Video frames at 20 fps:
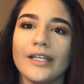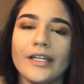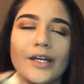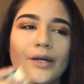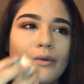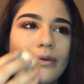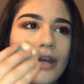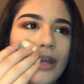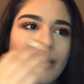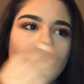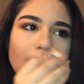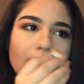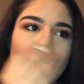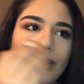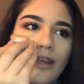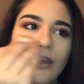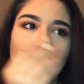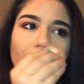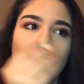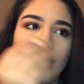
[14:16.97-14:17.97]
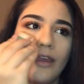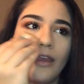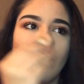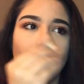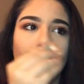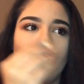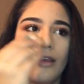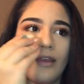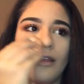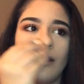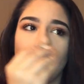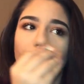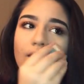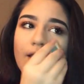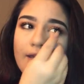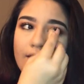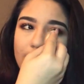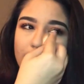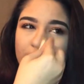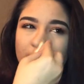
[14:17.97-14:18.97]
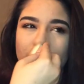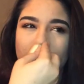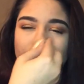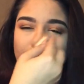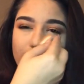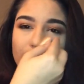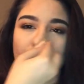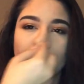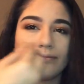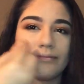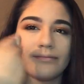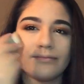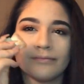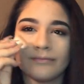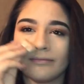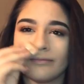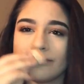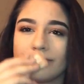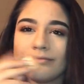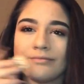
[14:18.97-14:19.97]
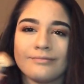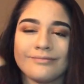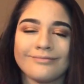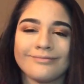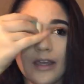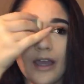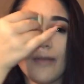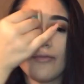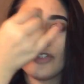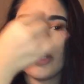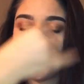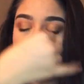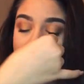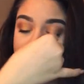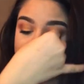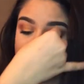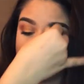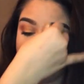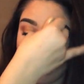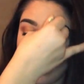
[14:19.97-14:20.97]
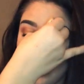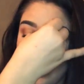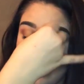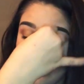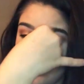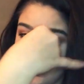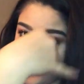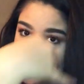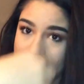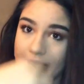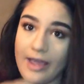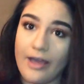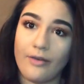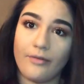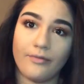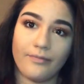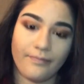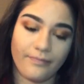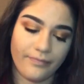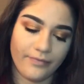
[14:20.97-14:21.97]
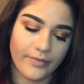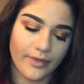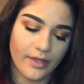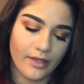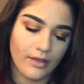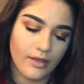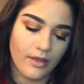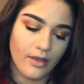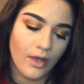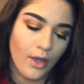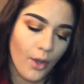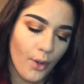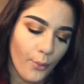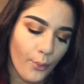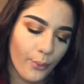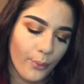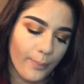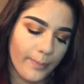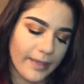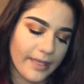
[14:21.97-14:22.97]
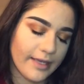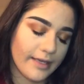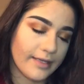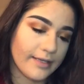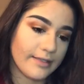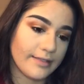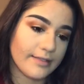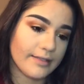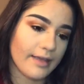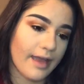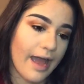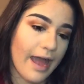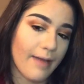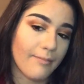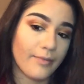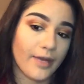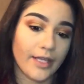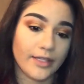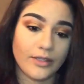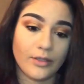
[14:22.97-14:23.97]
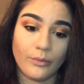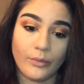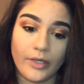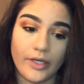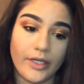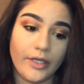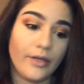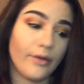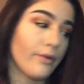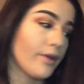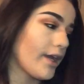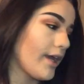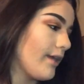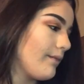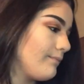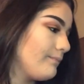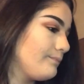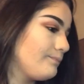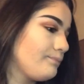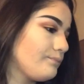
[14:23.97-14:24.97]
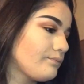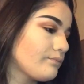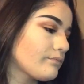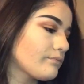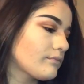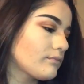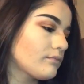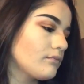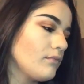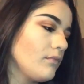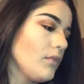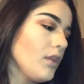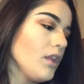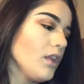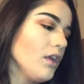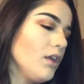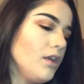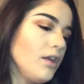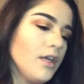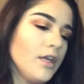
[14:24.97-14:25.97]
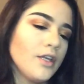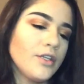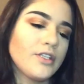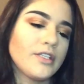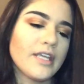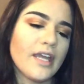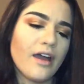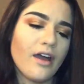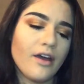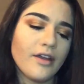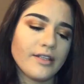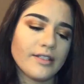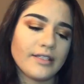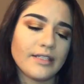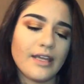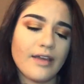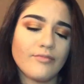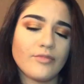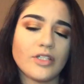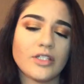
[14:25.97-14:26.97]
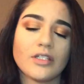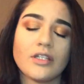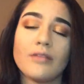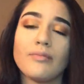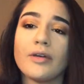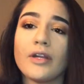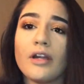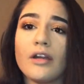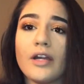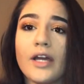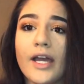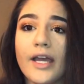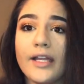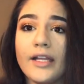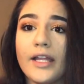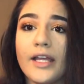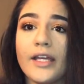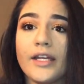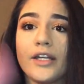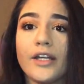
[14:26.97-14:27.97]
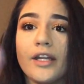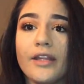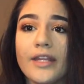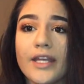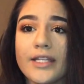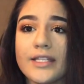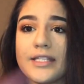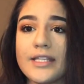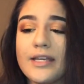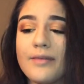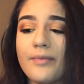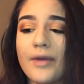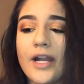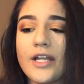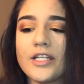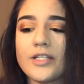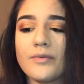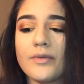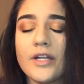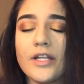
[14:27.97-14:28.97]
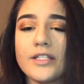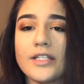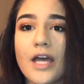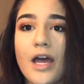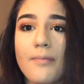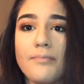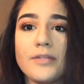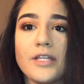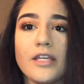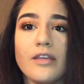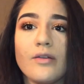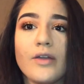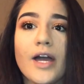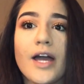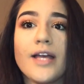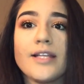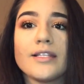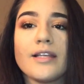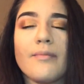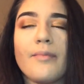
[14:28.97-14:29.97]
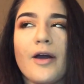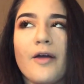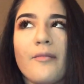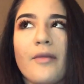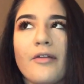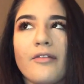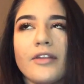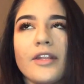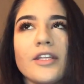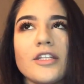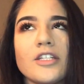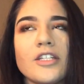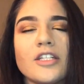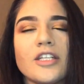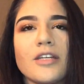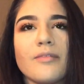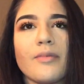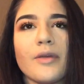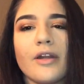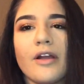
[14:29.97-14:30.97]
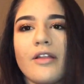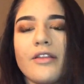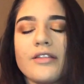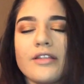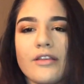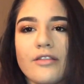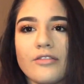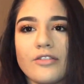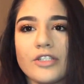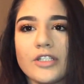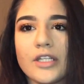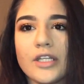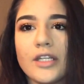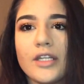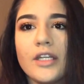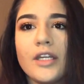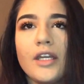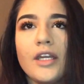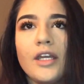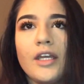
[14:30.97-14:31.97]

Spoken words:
You know what I mean? Like, I'm trying to skirt out of this town because I'm not the one, okay? So yeah, honestly, I'm just gonna put on highlighter and that's it. But I just wanted to update you guys about my relationship and all this other shit.